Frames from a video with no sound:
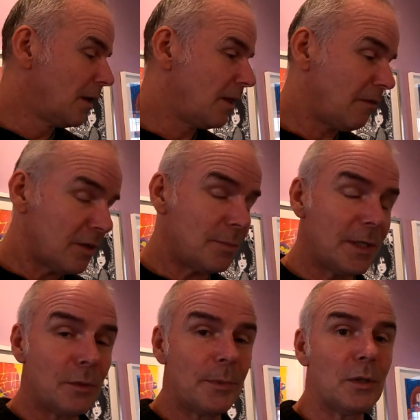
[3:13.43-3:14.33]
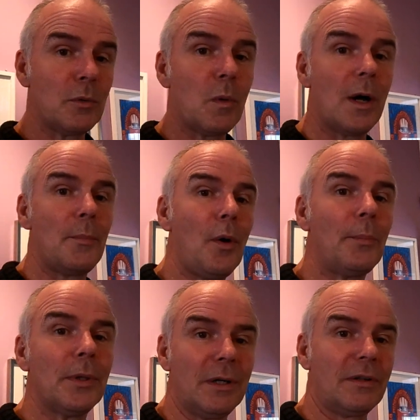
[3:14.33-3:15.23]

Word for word: they've actually become quite popular.